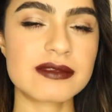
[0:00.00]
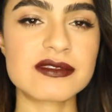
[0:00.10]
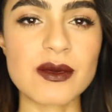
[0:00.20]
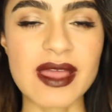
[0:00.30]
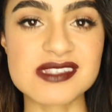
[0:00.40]

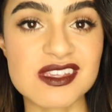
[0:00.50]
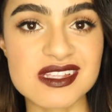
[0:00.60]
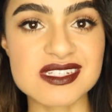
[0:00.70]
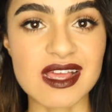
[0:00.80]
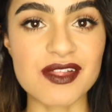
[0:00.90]
So as you
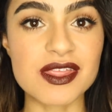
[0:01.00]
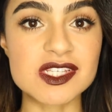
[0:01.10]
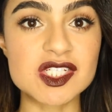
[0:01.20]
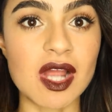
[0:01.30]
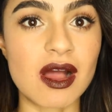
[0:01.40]
can tell, the
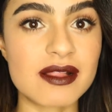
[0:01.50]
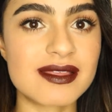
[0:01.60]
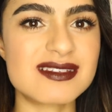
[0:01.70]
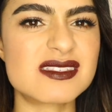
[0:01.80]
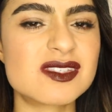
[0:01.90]

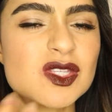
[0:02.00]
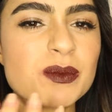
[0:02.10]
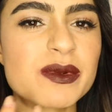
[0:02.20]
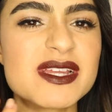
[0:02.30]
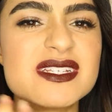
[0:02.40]
chocolate is
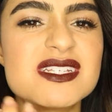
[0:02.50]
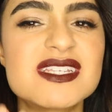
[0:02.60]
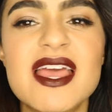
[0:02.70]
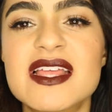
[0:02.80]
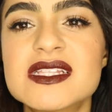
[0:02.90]
super
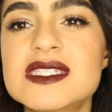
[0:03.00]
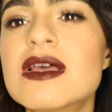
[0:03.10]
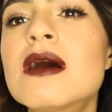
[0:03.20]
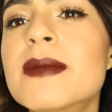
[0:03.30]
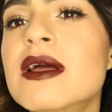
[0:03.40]
intense.
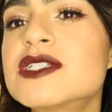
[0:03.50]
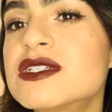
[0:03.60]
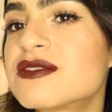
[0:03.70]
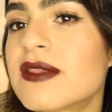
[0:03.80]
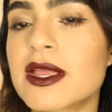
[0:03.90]
Oh my gosh, I
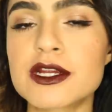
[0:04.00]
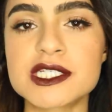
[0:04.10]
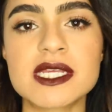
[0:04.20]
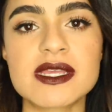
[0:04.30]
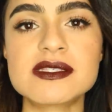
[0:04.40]
just feel like
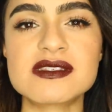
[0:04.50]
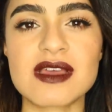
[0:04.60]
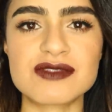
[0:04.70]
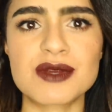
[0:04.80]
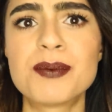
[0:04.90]
Hershey Kisses after